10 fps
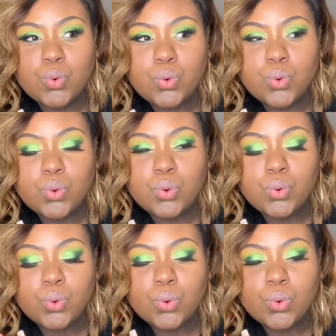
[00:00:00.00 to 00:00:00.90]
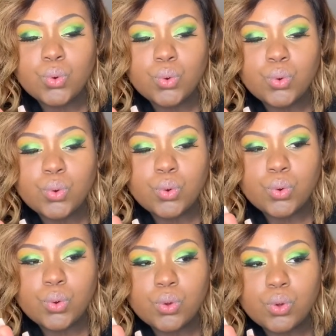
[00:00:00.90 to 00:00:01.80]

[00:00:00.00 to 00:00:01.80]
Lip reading: No one is speaking in this clip.